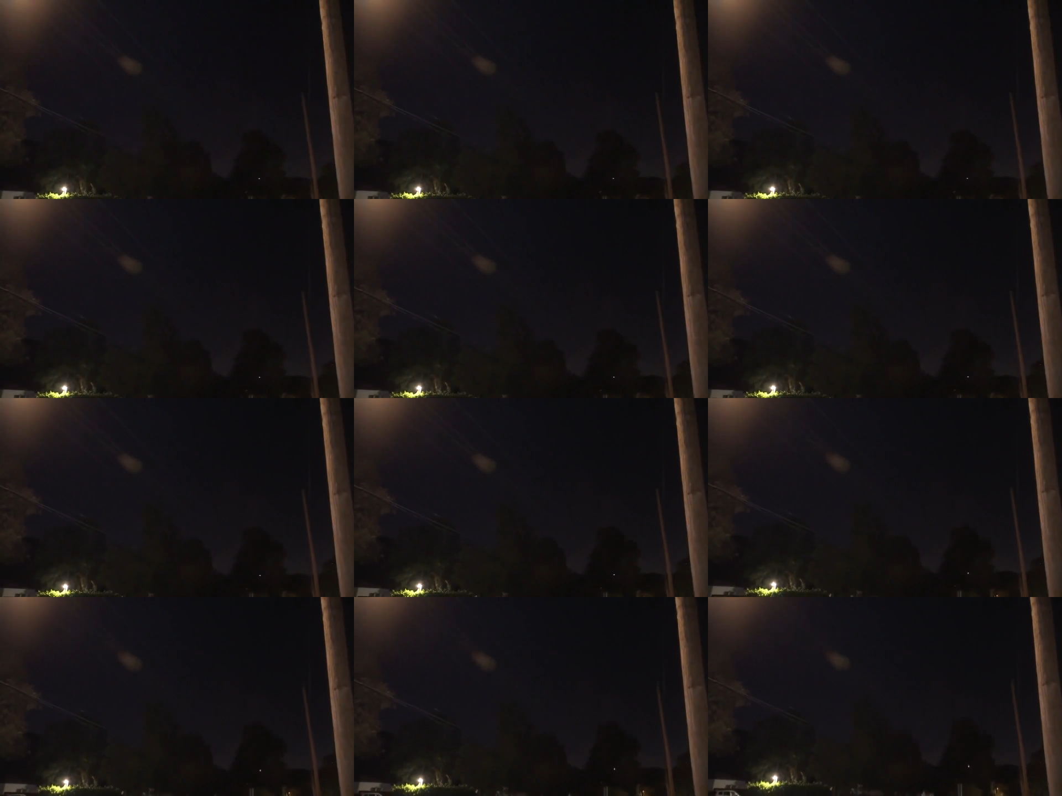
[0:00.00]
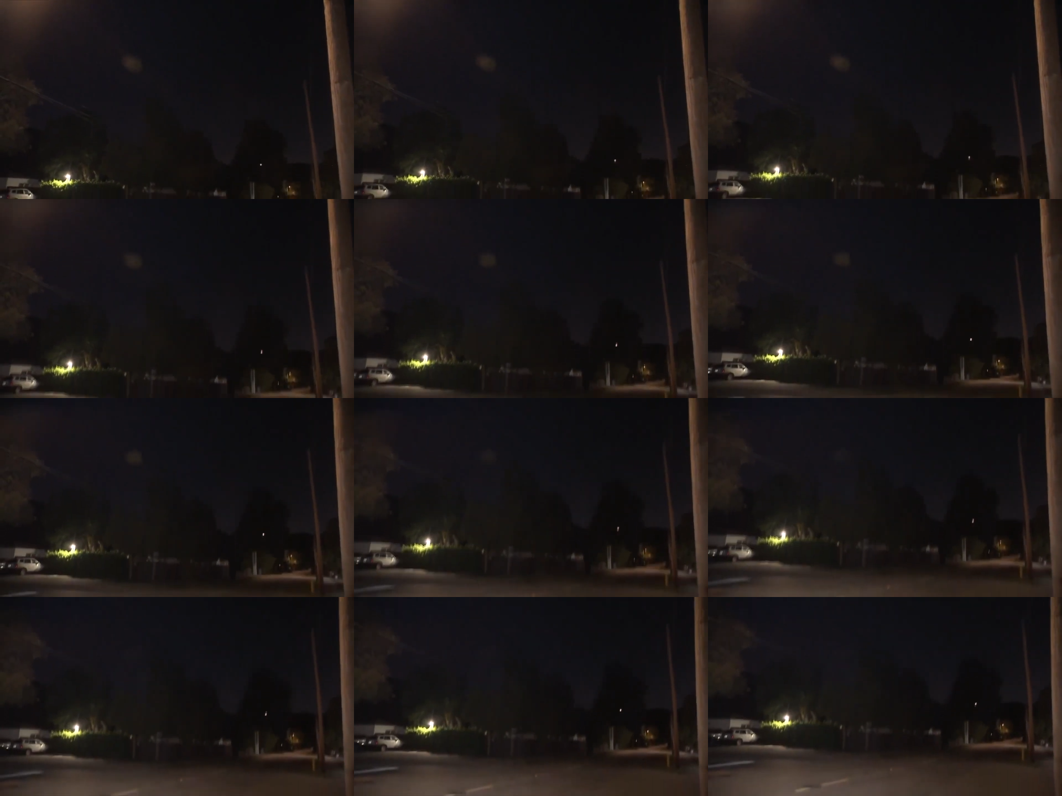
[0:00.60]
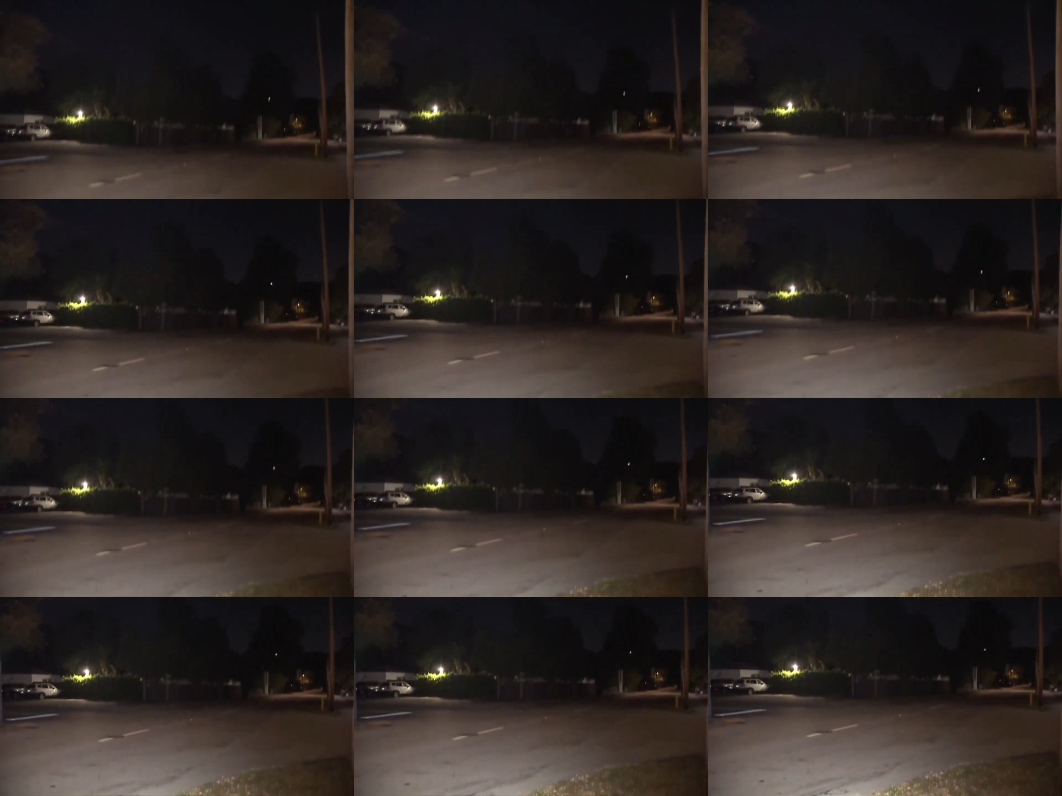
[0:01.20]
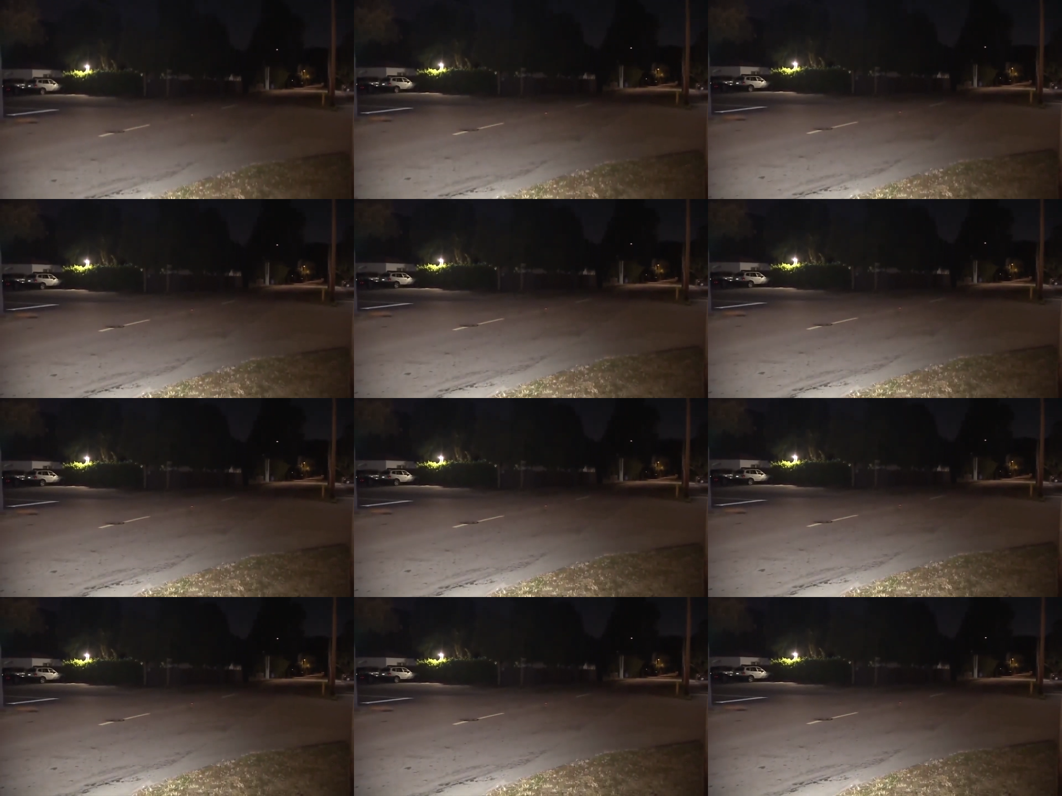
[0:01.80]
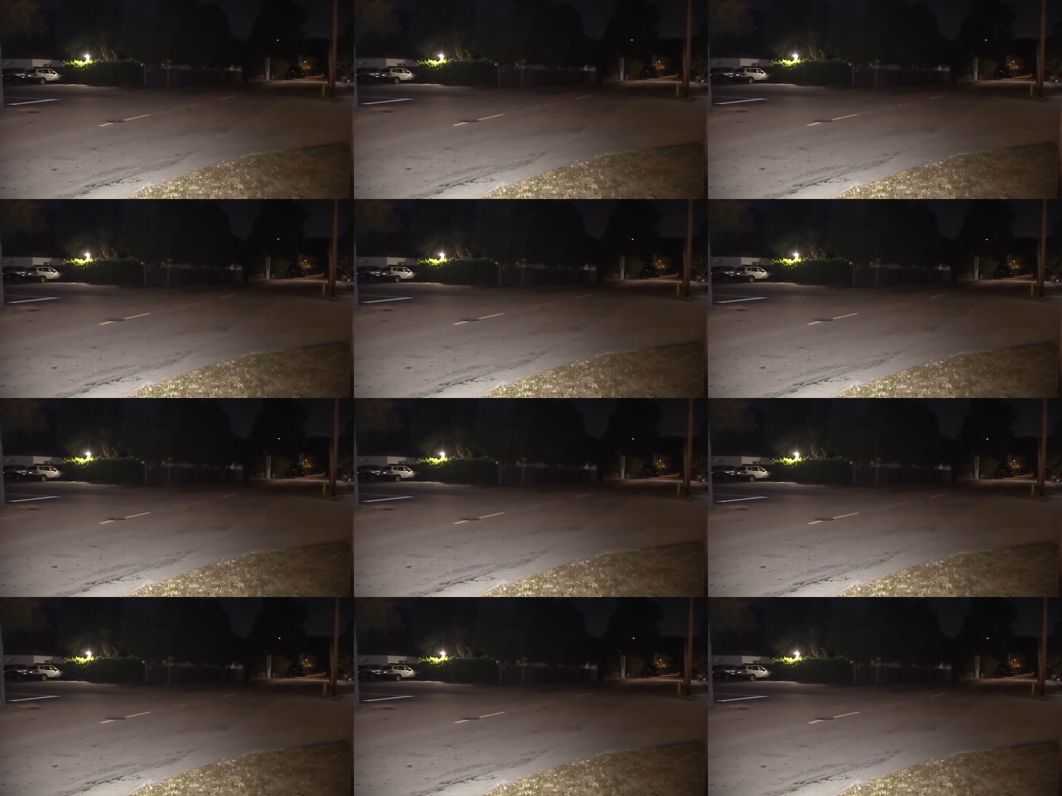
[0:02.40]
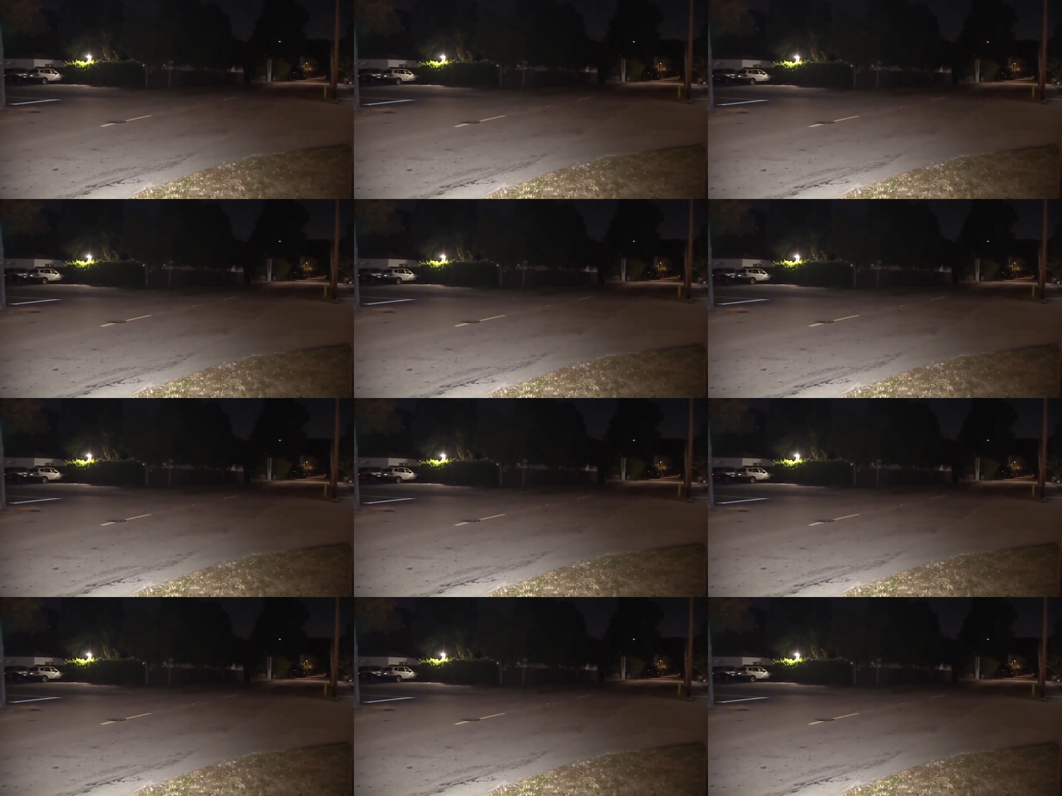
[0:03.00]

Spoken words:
No face is visible, so there are no lips to read.